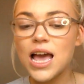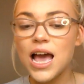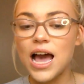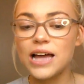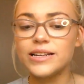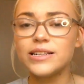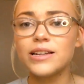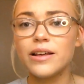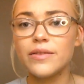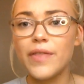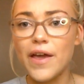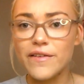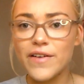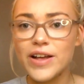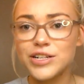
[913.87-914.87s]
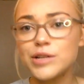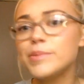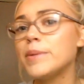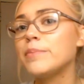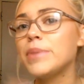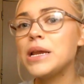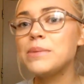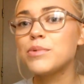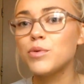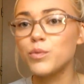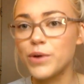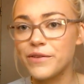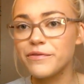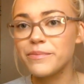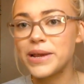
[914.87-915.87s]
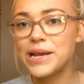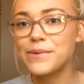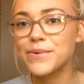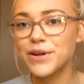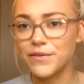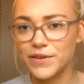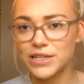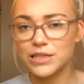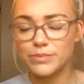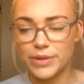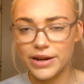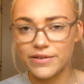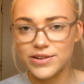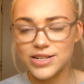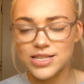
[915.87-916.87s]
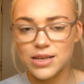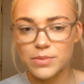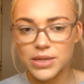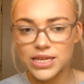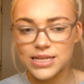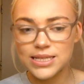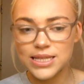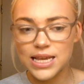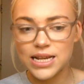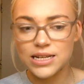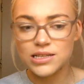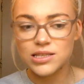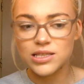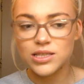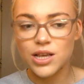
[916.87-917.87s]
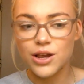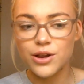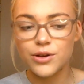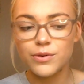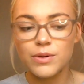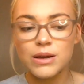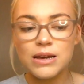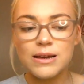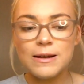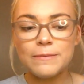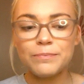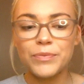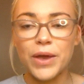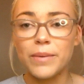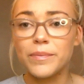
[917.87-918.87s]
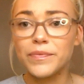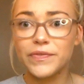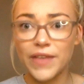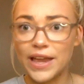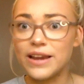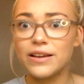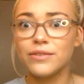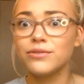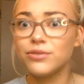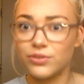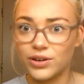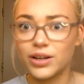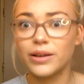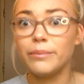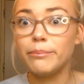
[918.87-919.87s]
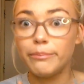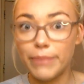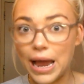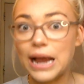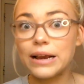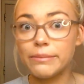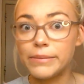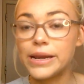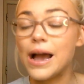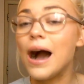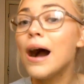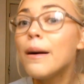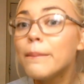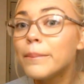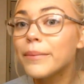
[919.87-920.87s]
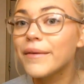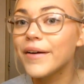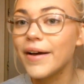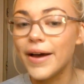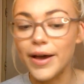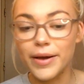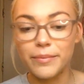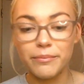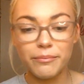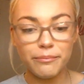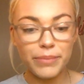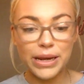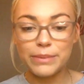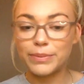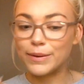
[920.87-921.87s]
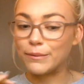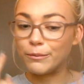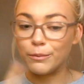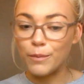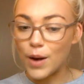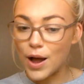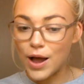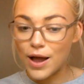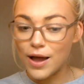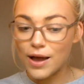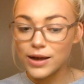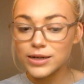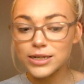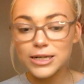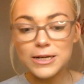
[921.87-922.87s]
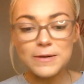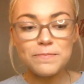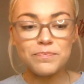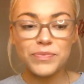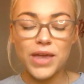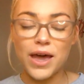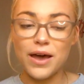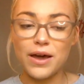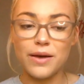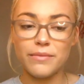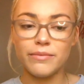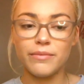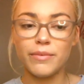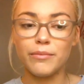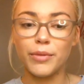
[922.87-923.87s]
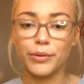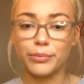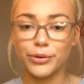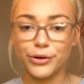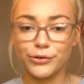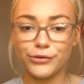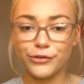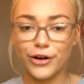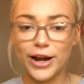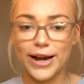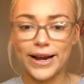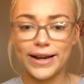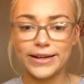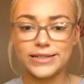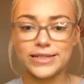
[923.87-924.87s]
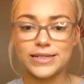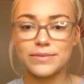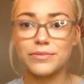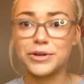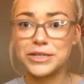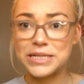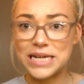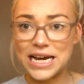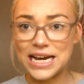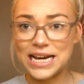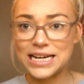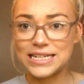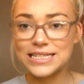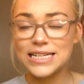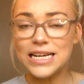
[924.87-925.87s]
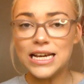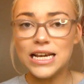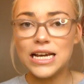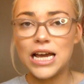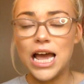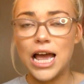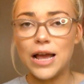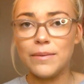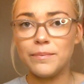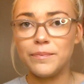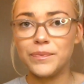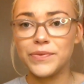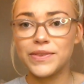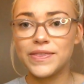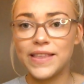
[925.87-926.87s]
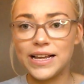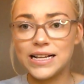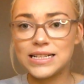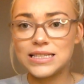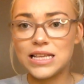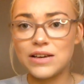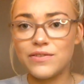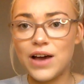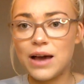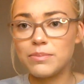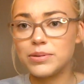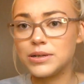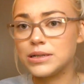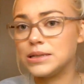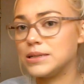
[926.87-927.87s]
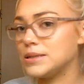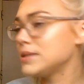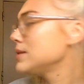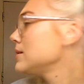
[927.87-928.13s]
and there have actually been people with me when I've experienced some of these things, so they can fucking back me up. People at work, my boyfriend, my dad, things that have happened